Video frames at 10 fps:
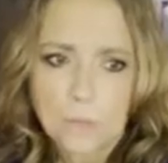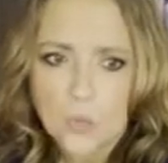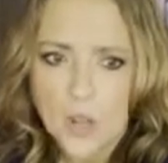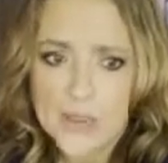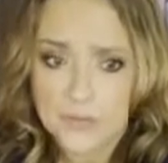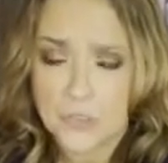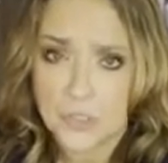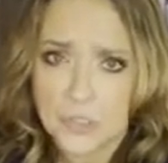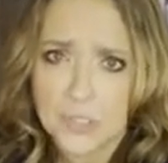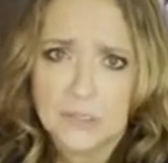I have to
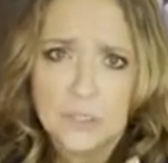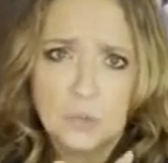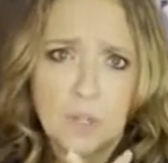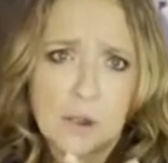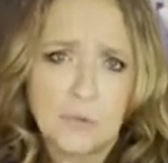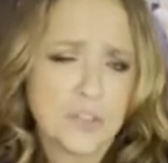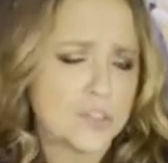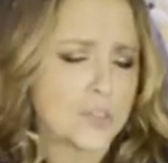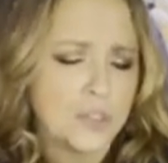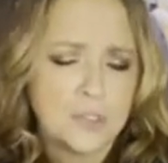cook it a little longer. Just
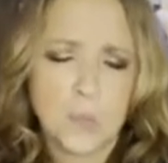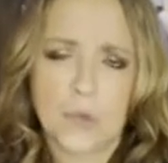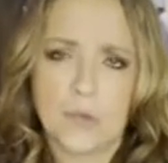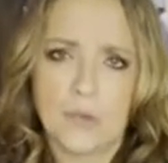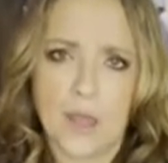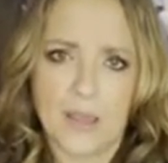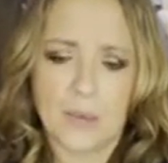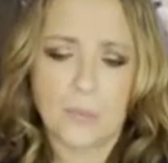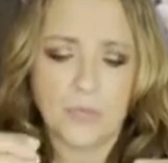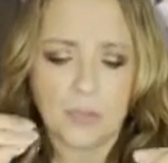cook it to where you like
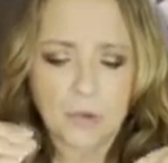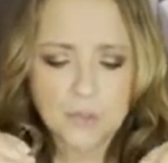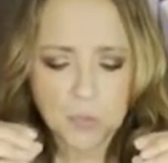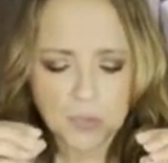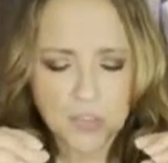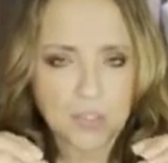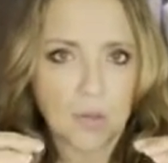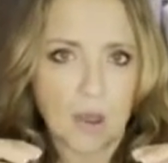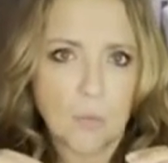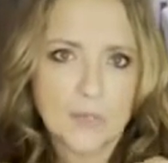it. But those will still
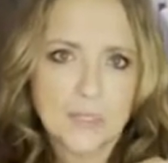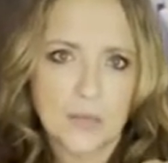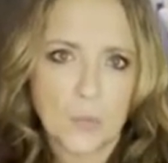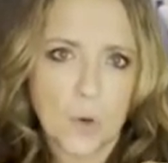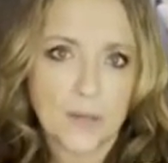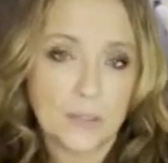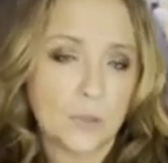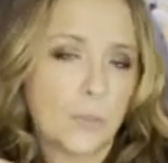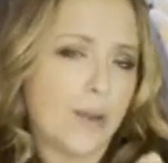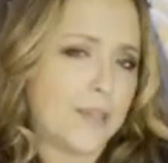always have quite a little
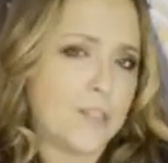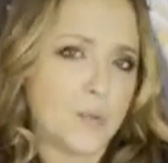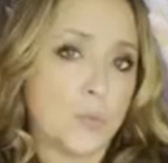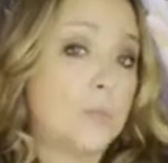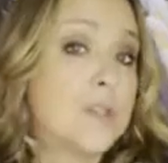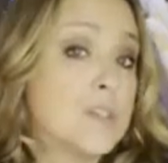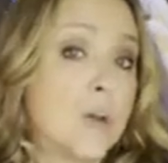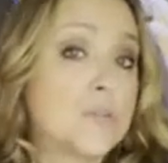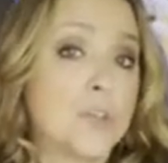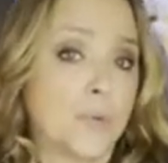bite to them. But it's
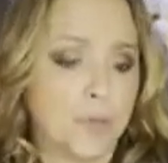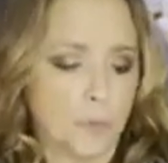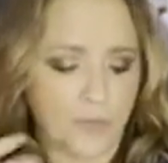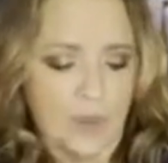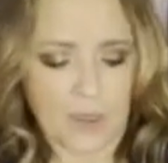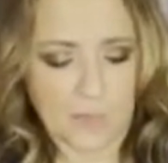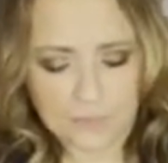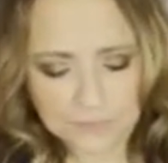also good with that.